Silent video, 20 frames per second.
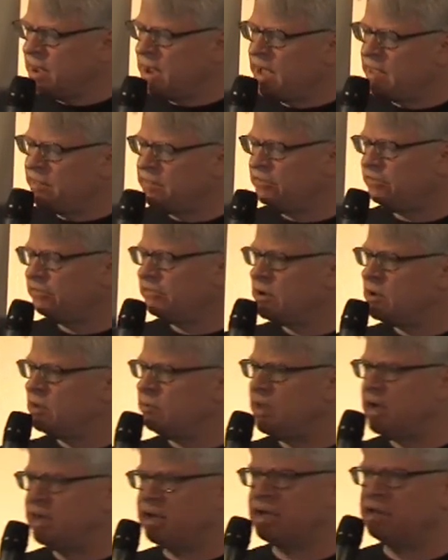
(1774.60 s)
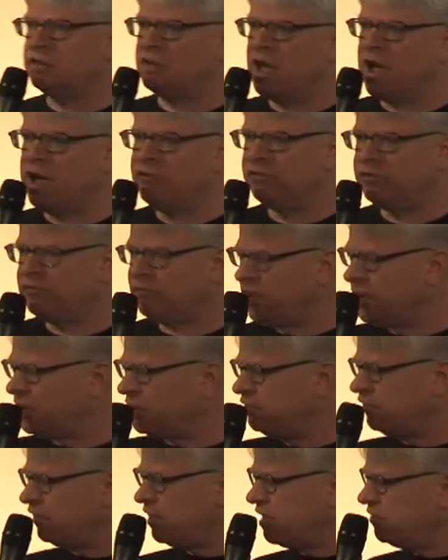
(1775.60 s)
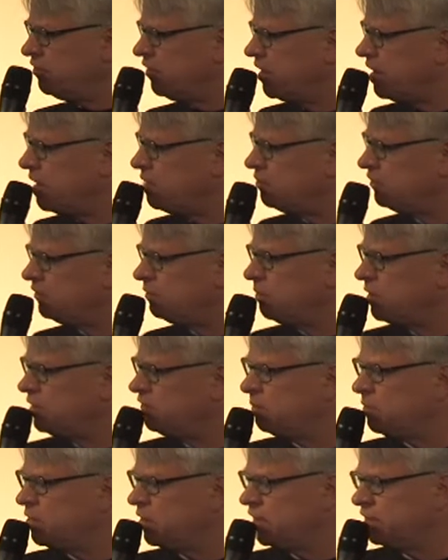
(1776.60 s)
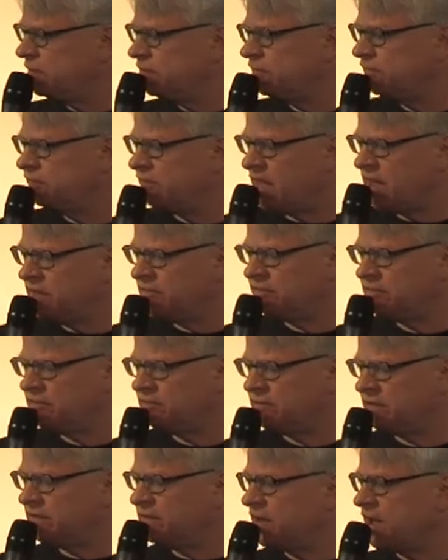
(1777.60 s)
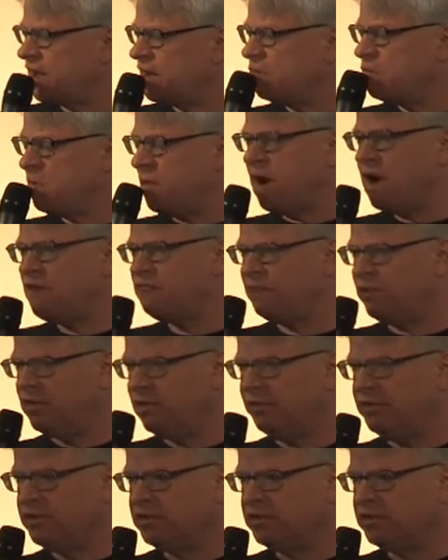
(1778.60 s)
And this year, making Lives of Energy, I think I was much more indecisive. I think I waffled.